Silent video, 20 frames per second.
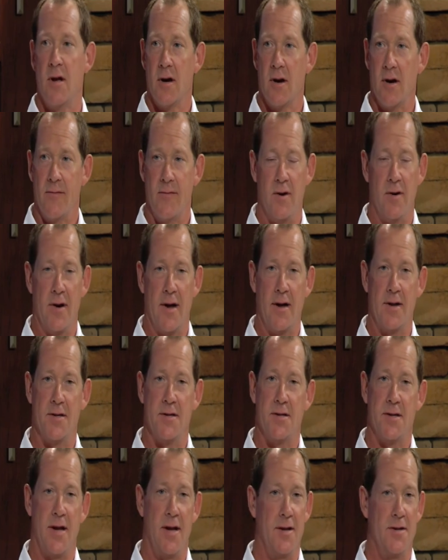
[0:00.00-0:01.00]
the United
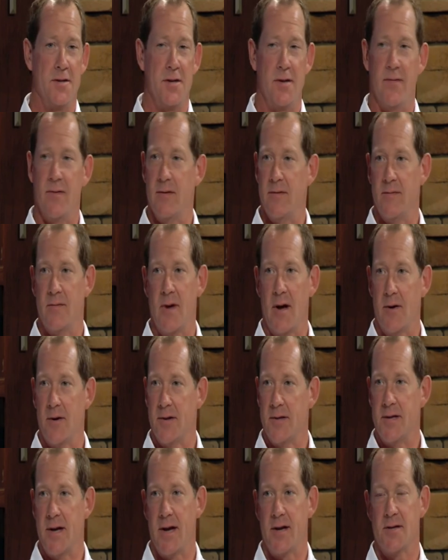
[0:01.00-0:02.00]
States, even down
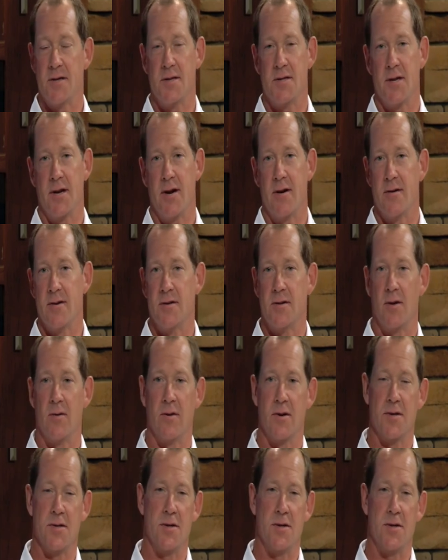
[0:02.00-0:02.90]
in Texas and Arizona.